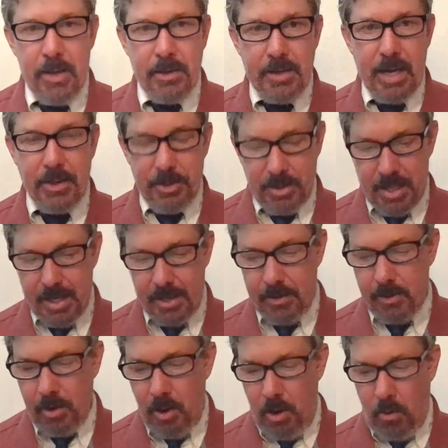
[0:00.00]
Now, the
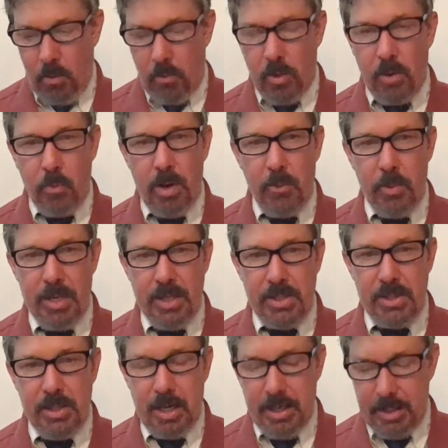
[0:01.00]
thing when we
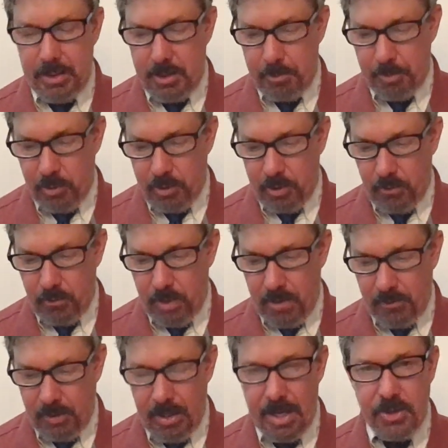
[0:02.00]
study the book of
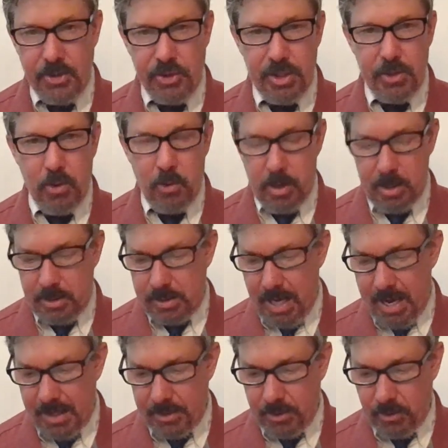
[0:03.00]
Revelation or
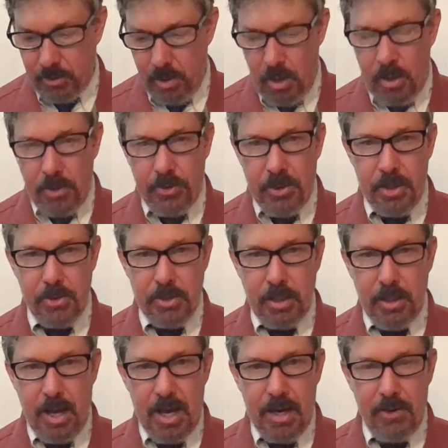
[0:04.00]
Daniel, there's a
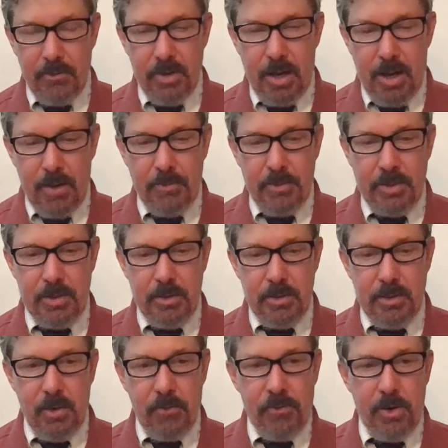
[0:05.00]
lot of uh,
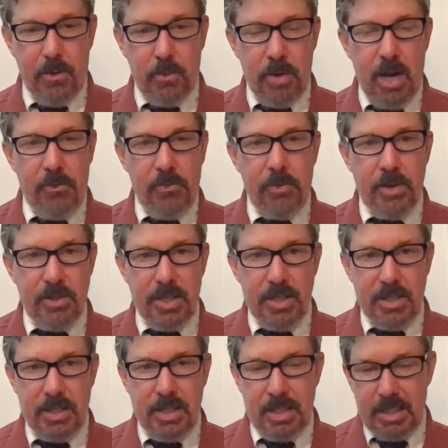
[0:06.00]
different
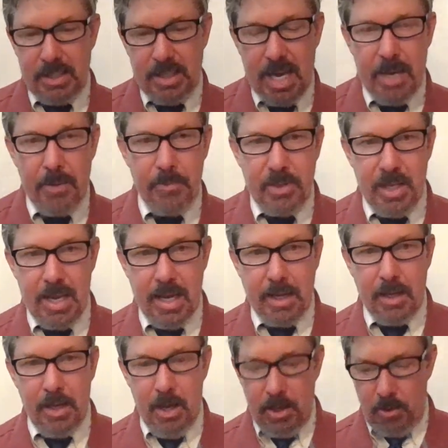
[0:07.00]
references to the same
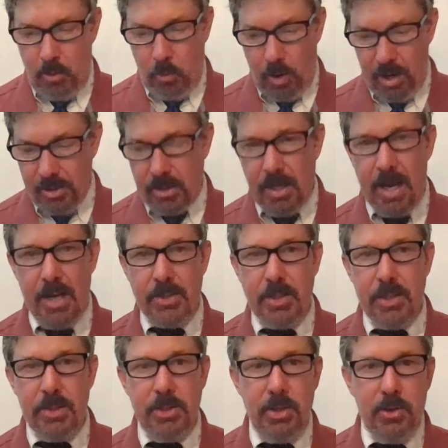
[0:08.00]
thing.
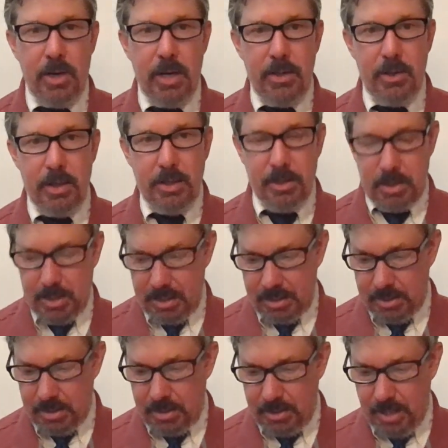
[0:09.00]

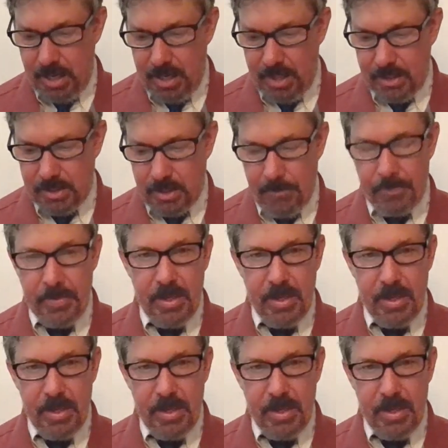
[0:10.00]
1,260 days